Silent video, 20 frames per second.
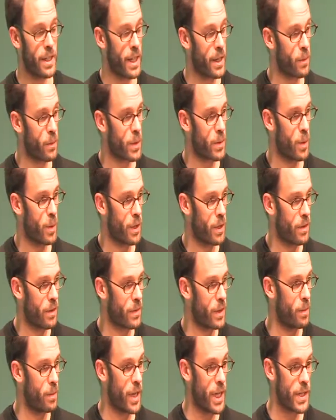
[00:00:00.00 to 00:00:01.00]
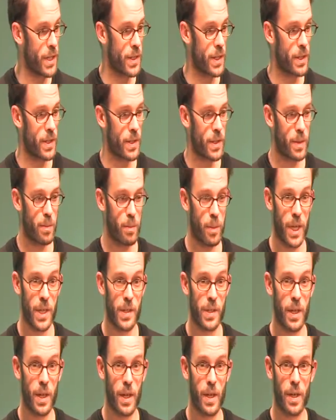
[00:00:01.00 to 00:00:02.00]
that was one of the
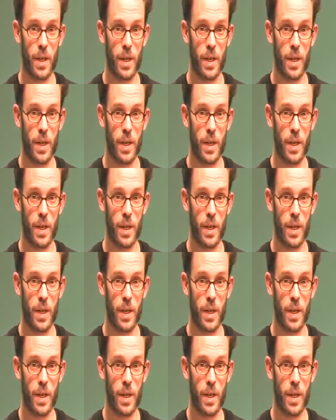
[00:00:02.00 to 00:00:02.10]
basic